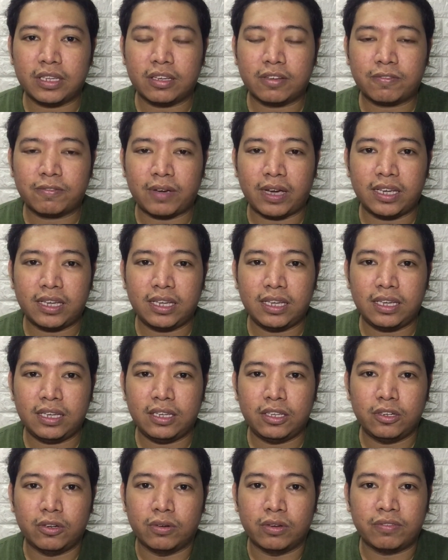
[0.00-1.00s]
If
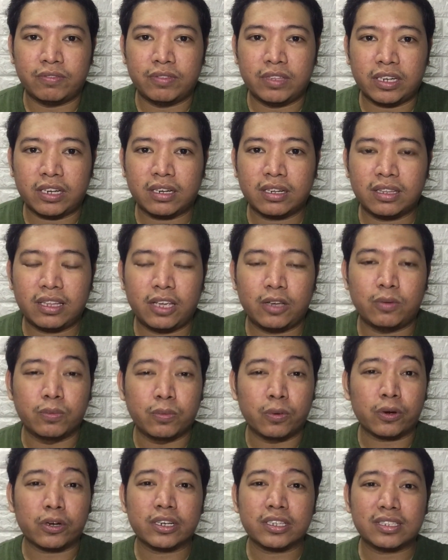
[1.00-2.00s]
there are like
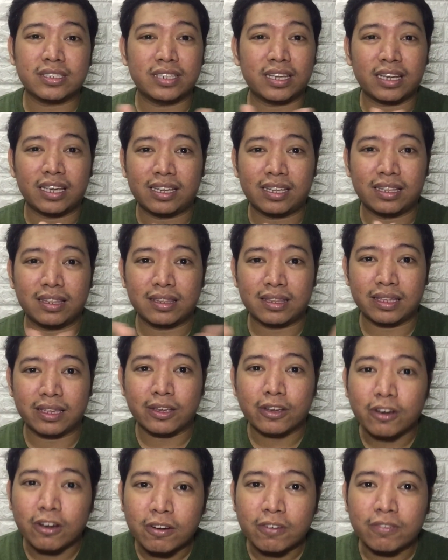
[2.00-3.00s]
words that I can
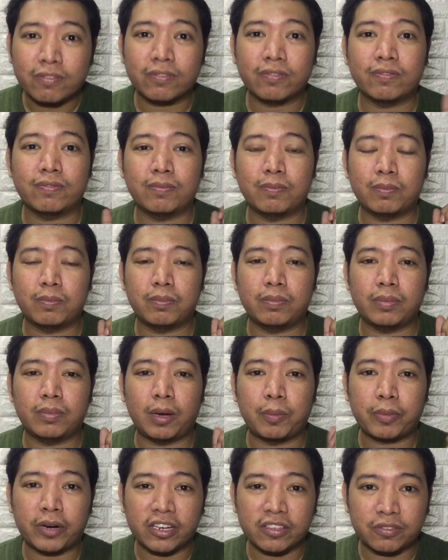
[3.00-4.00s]
think of
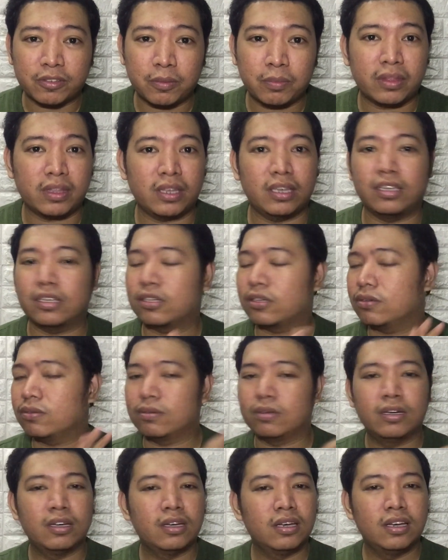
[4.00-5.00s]
apart from thank you,
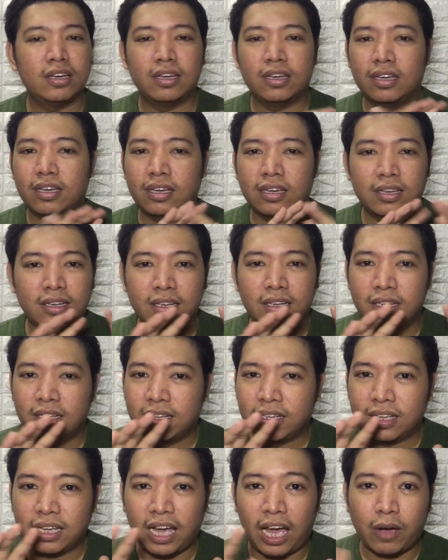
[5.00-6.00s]

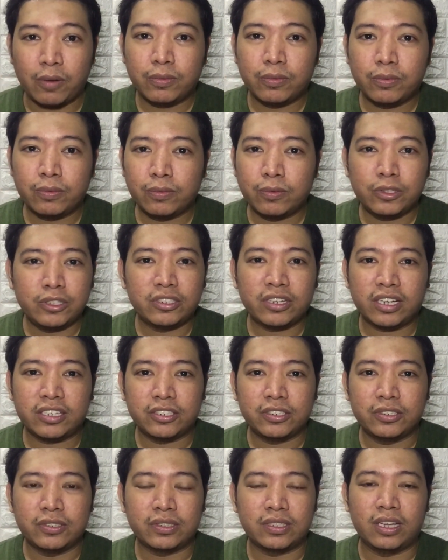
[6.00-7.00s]
I would
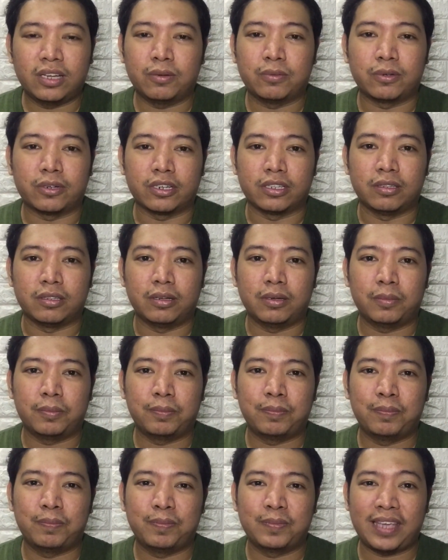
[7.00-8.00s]
rather use that word.
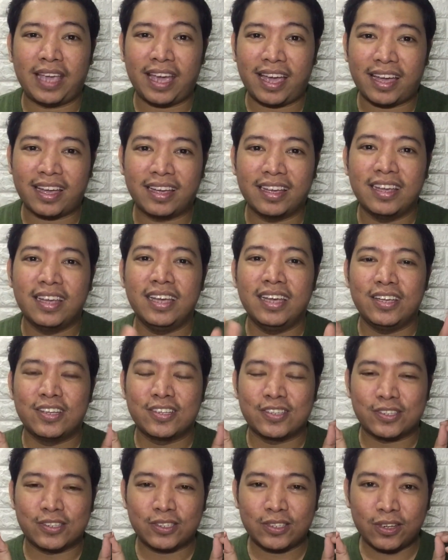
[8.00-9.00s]
Yeah.
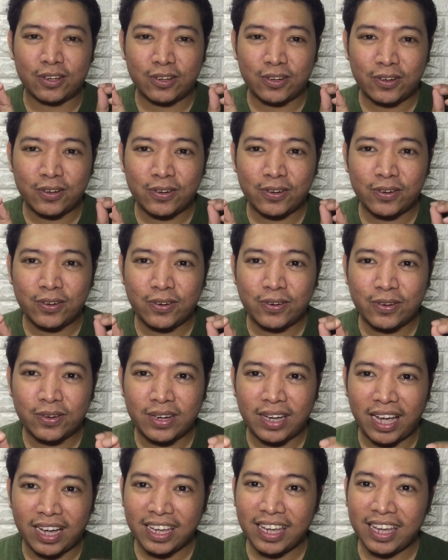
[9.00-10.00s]

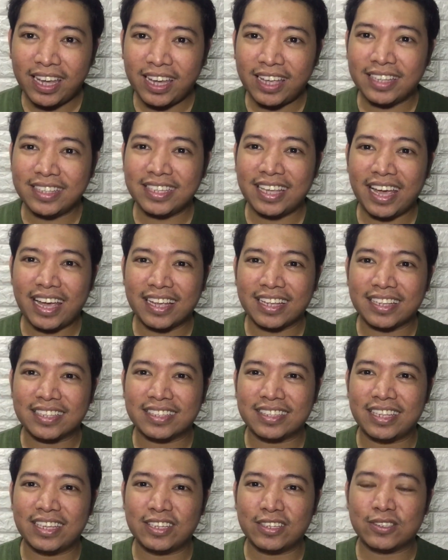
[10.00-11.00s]
So again, yeah,
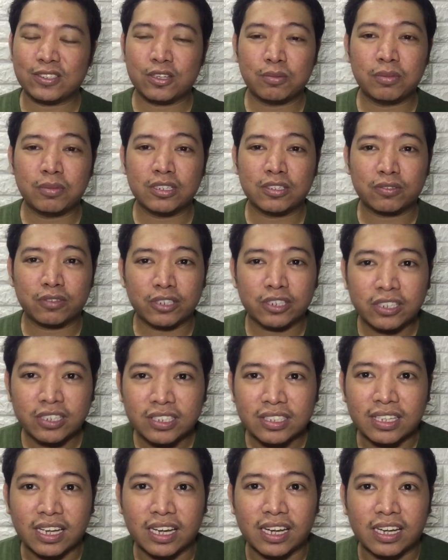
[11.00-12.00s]
thank you so much for
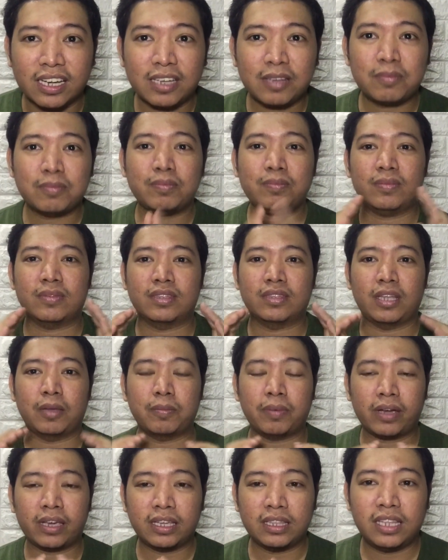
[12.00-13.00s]
your time.
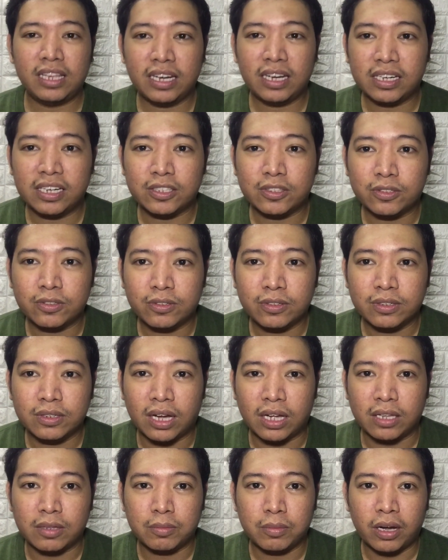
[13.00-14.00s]
Napakaigli lang
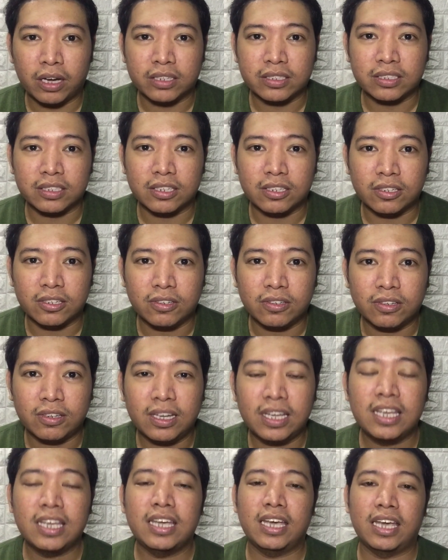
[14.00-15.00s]
nitong unboxing ko.